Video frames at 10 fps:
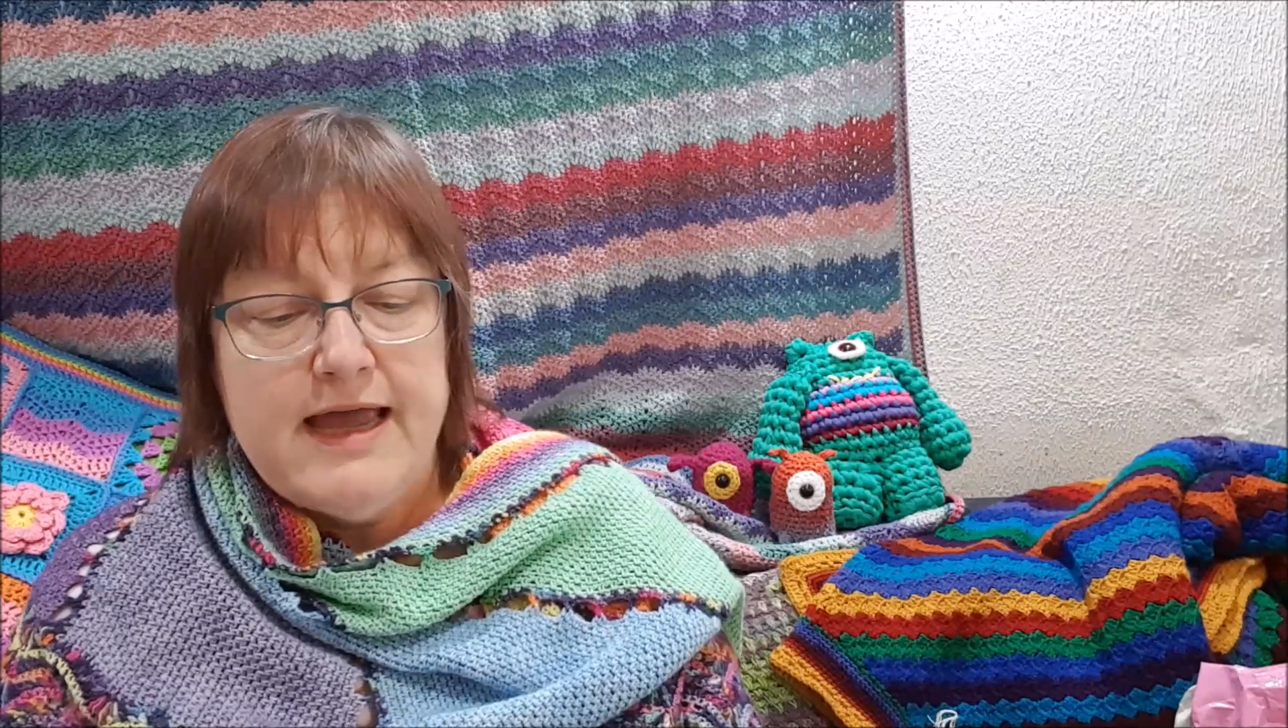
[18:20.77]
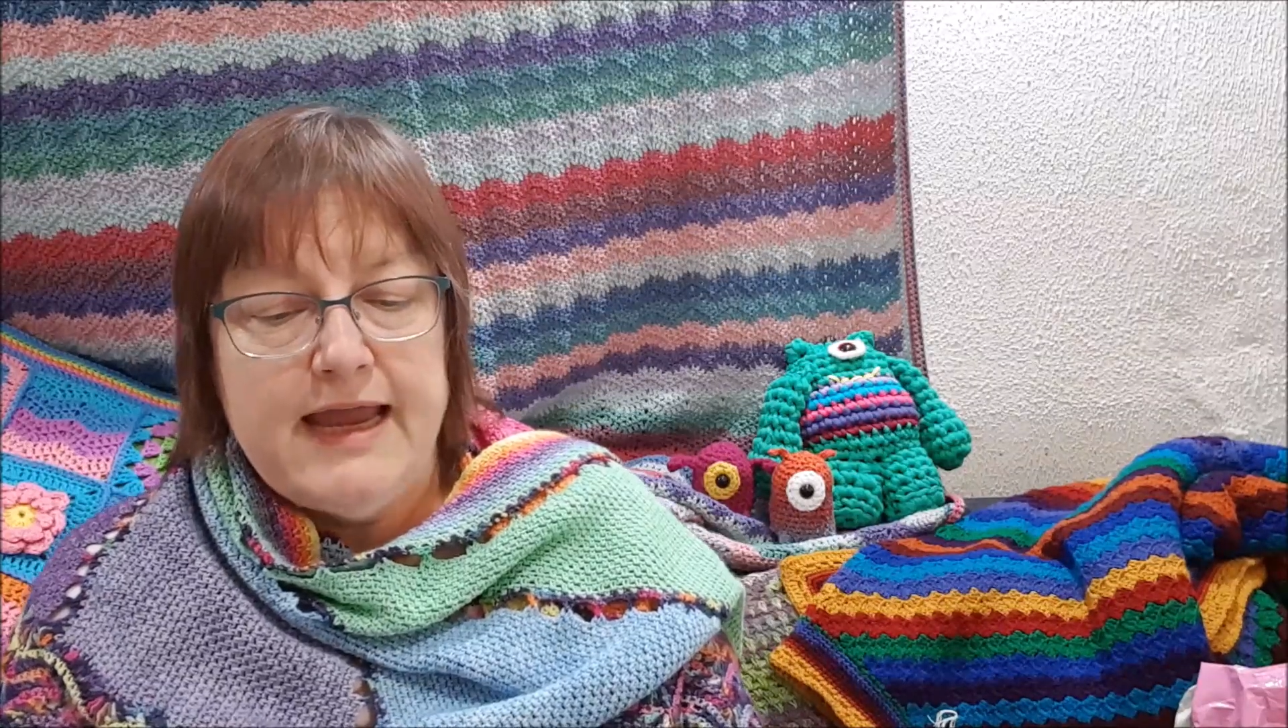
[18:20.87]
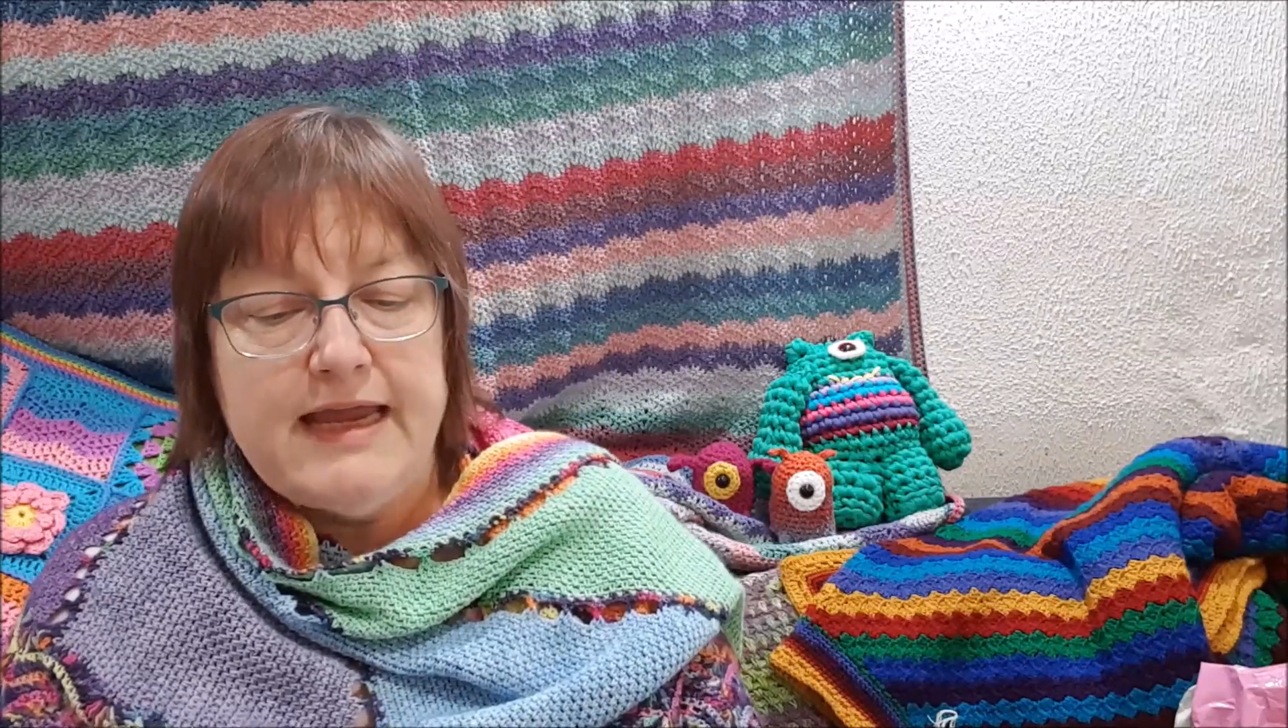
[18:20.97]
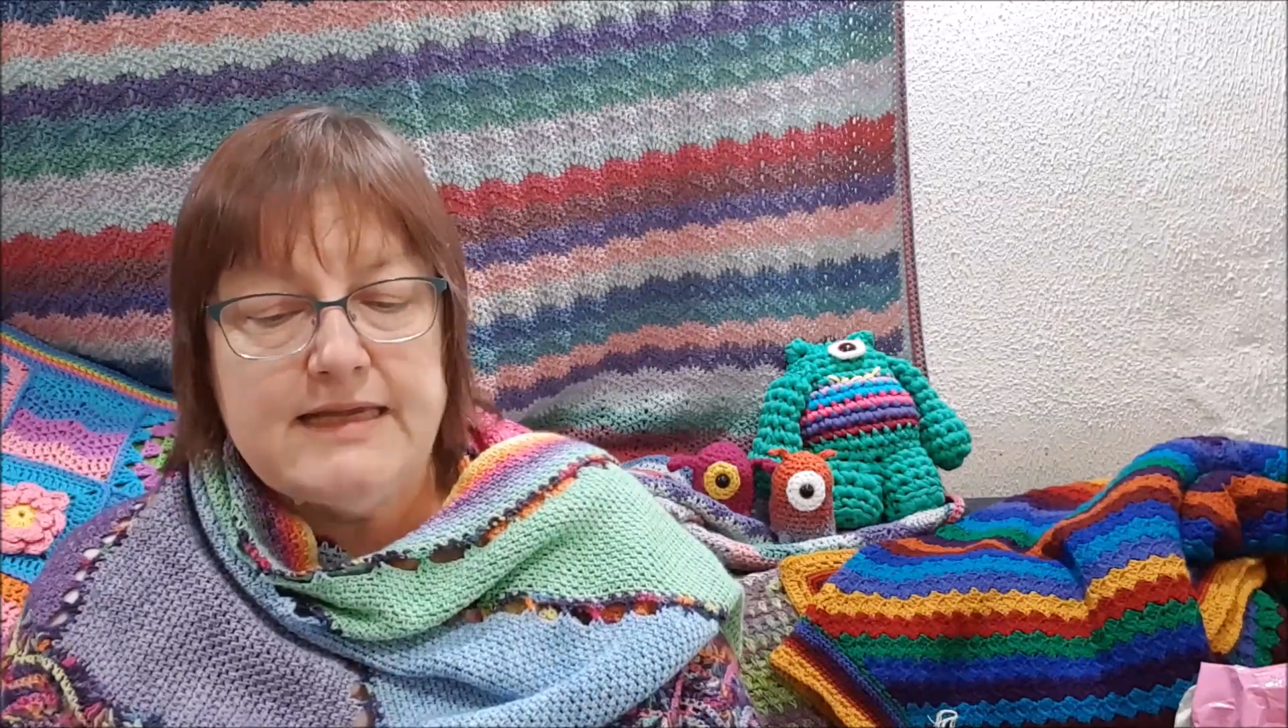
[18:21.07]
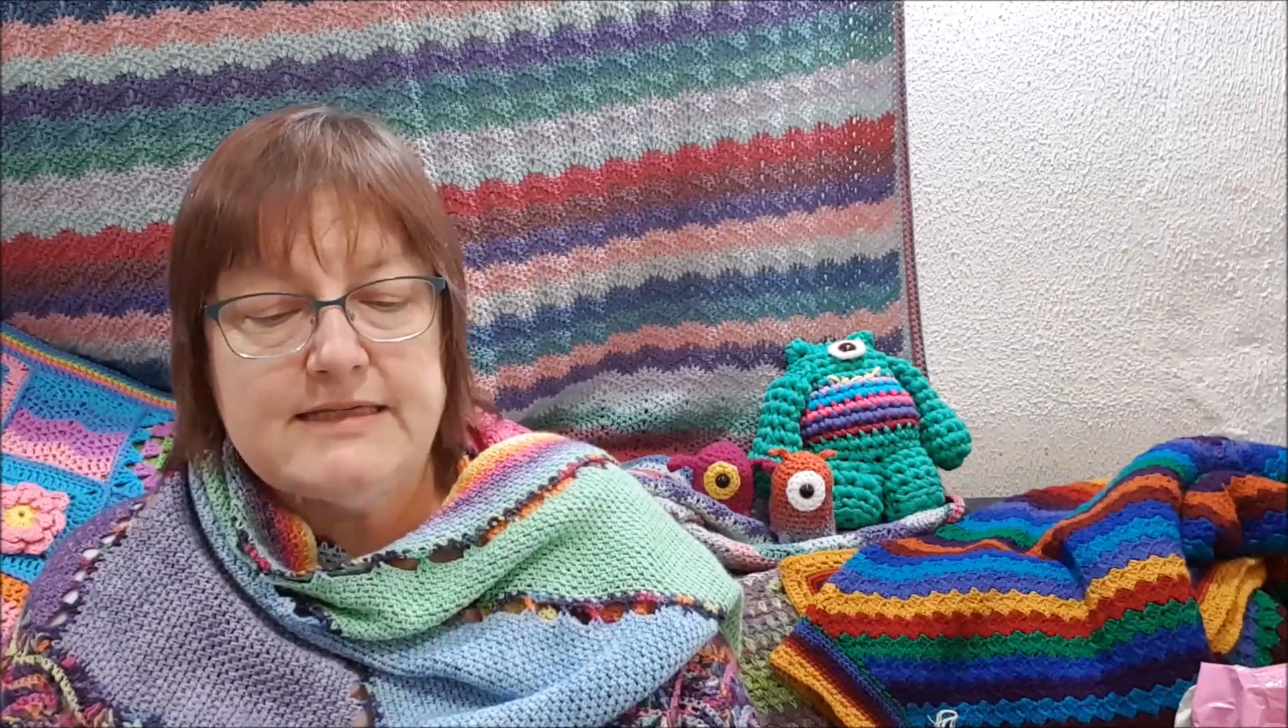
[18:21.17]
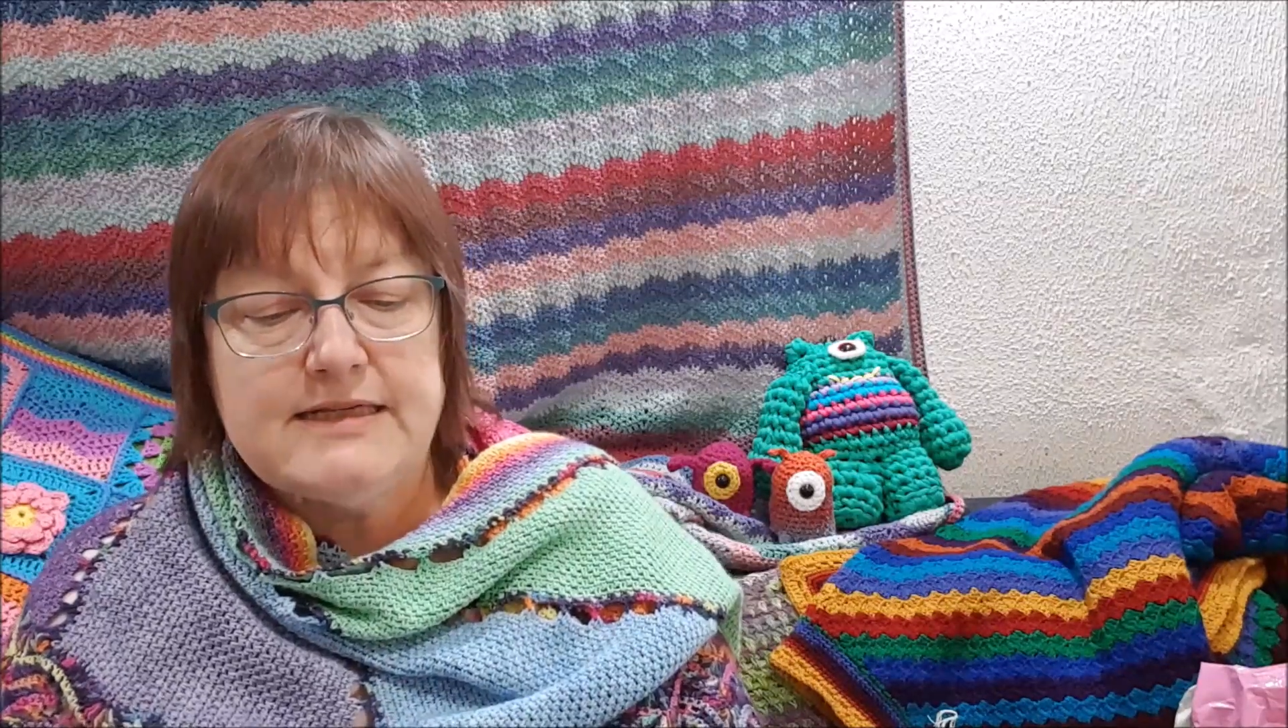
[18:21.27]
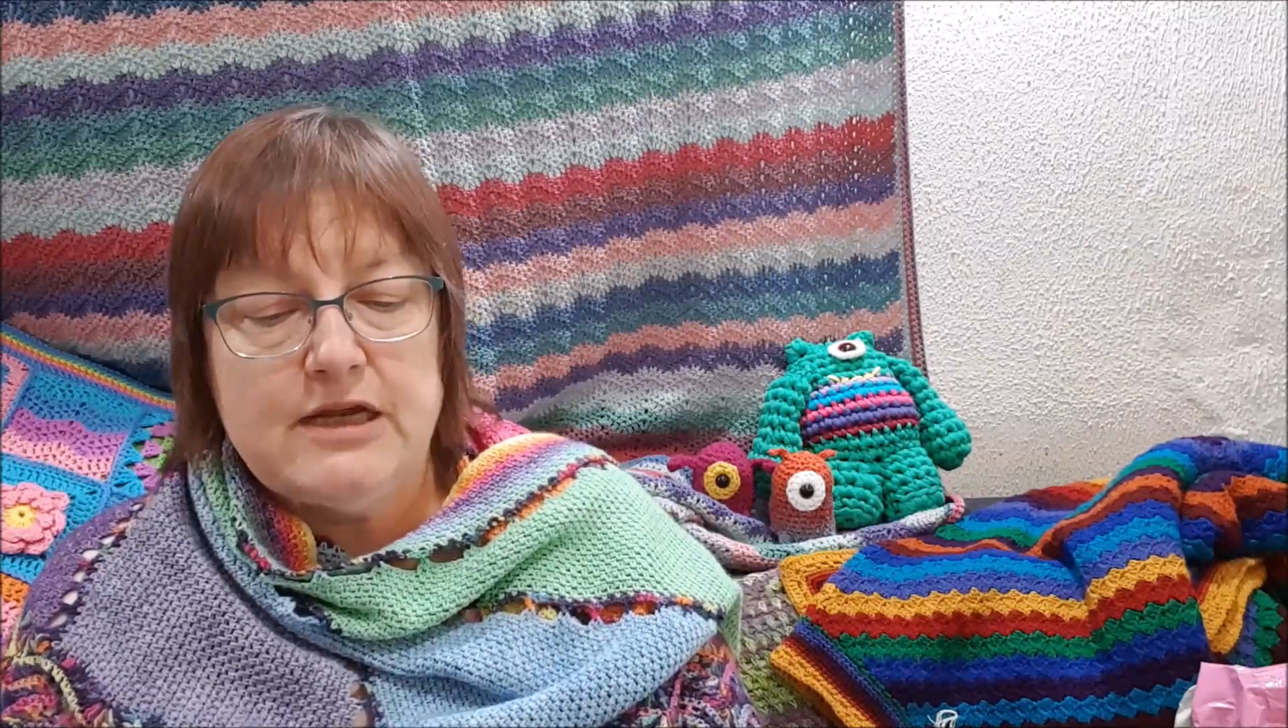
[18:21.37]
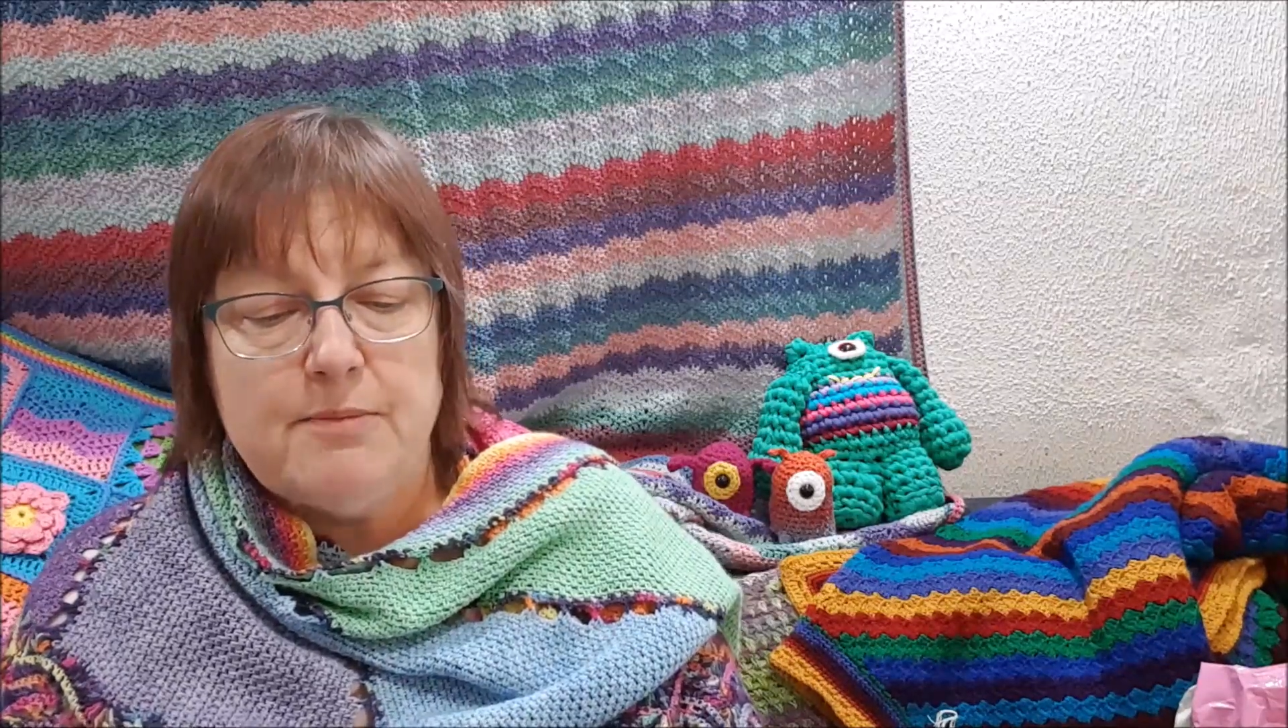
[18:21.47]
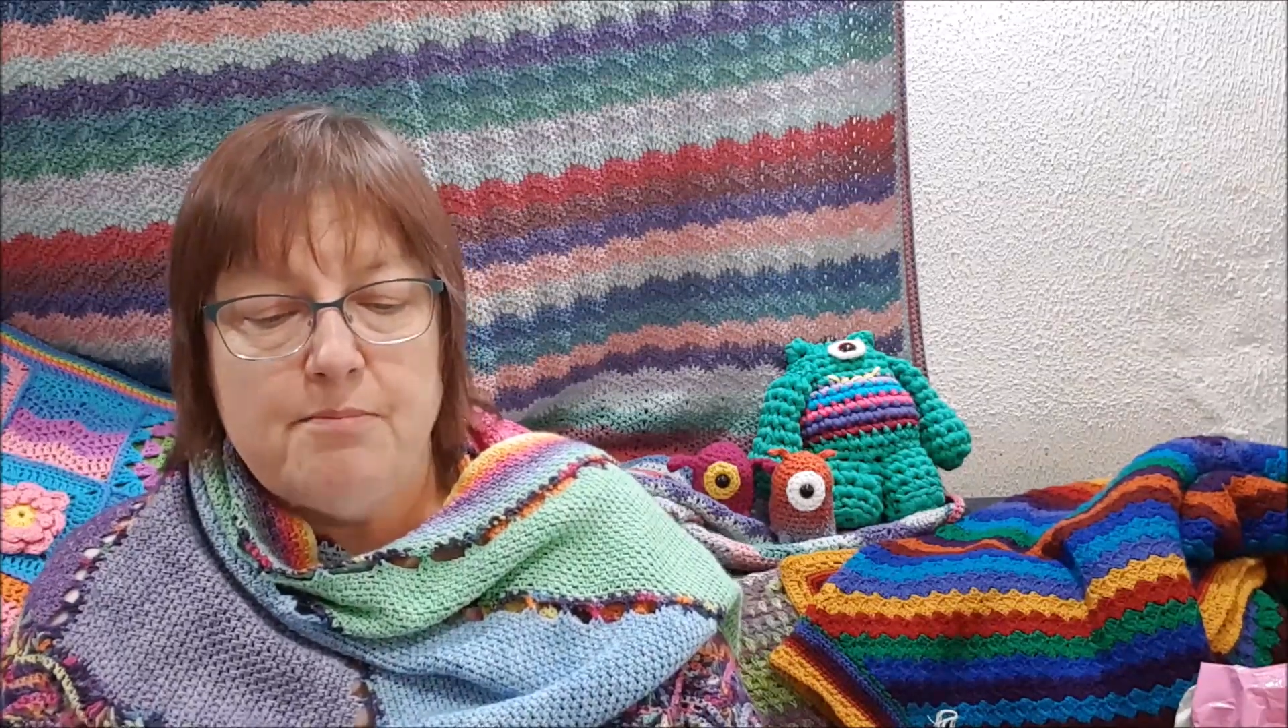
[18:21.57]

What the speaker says: He's